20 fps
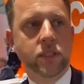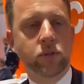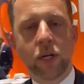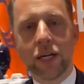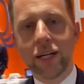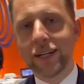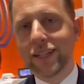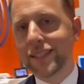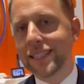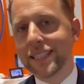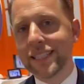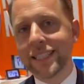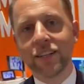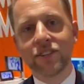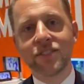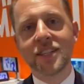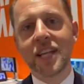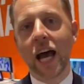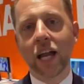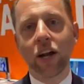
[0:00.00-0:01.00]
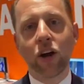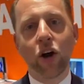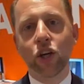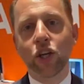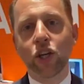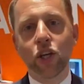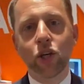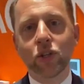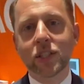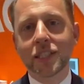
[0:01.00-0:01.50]
Well, there's not a
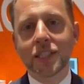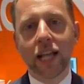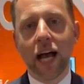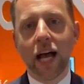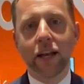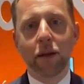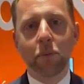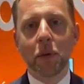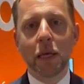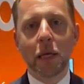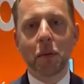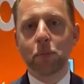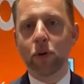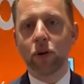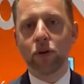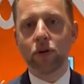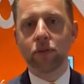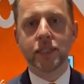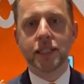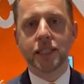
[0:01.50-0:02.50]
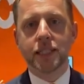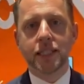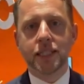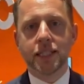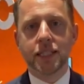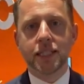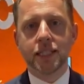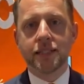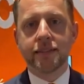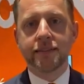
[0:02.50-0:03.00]
huge line of people
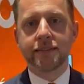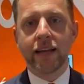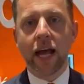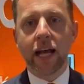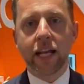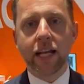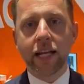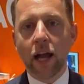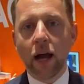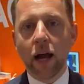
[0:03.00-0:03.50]
signing